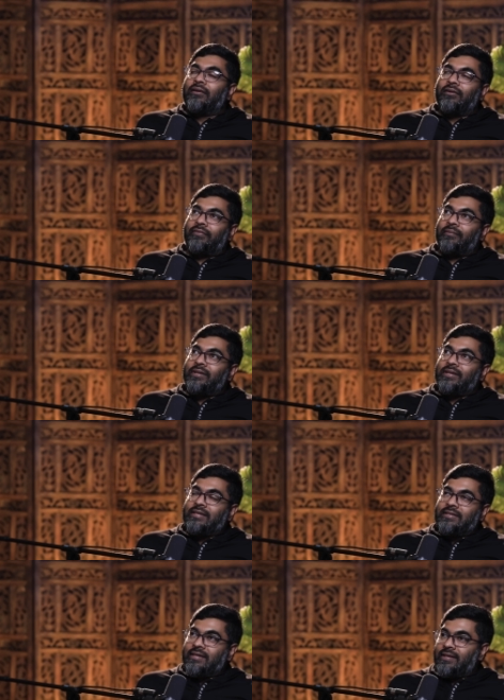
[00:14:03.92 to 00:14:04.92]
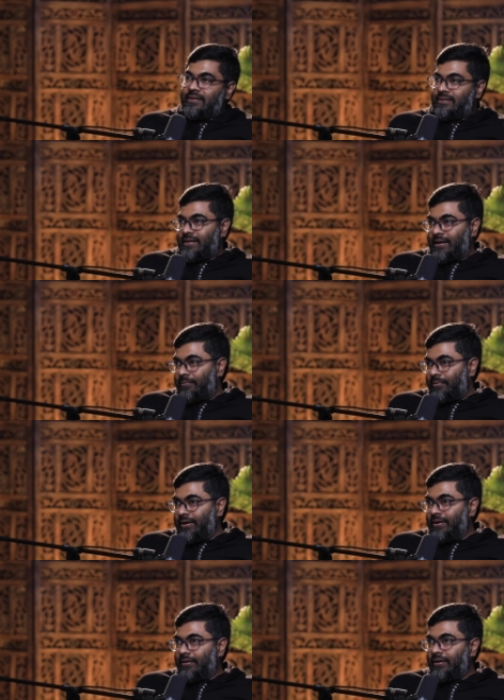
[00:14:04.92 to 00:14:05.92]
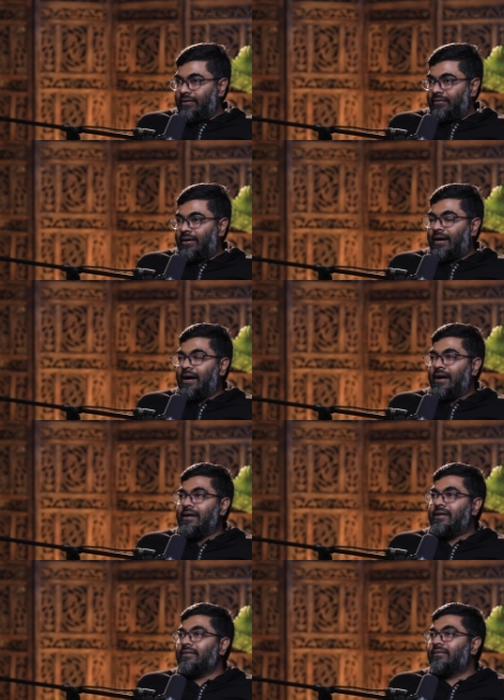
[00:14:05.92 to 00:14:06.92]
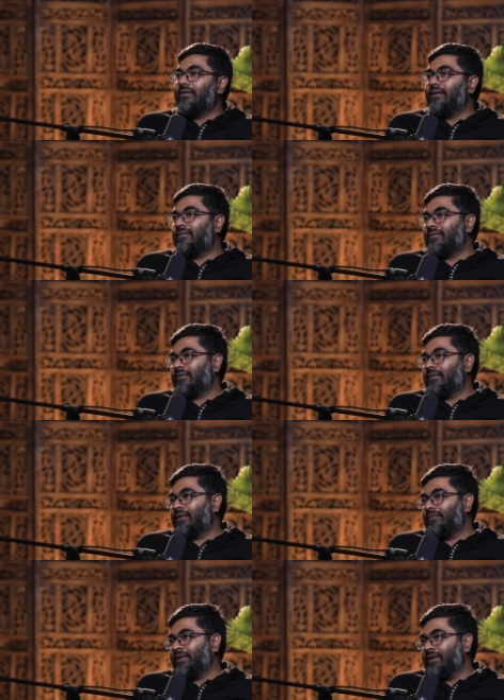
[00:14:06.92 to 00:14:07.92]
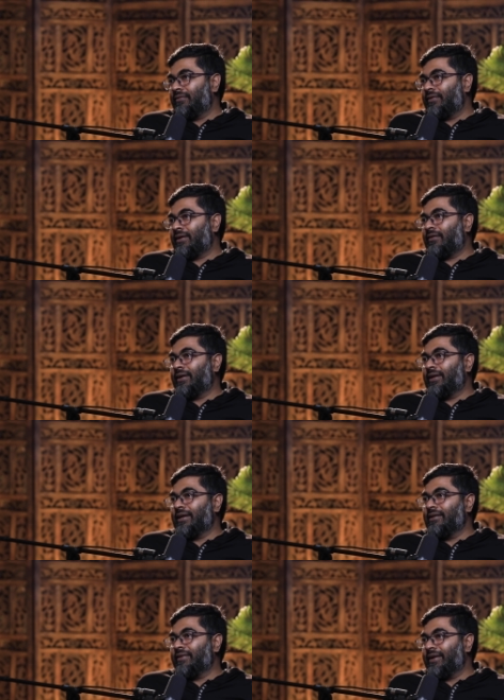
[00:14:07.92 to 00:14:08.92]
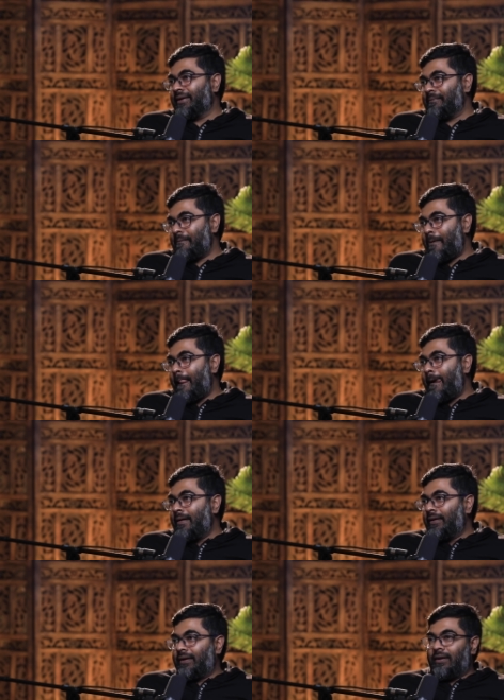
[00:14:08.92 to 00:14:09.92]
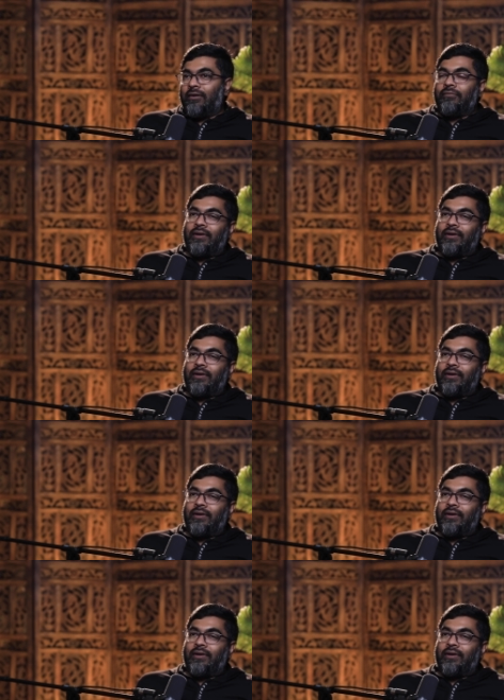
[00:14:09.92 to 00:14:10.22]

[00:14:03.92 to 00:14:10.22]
So from the engineering standpoint, it is the hardest decision that we need to take on any given day. Now I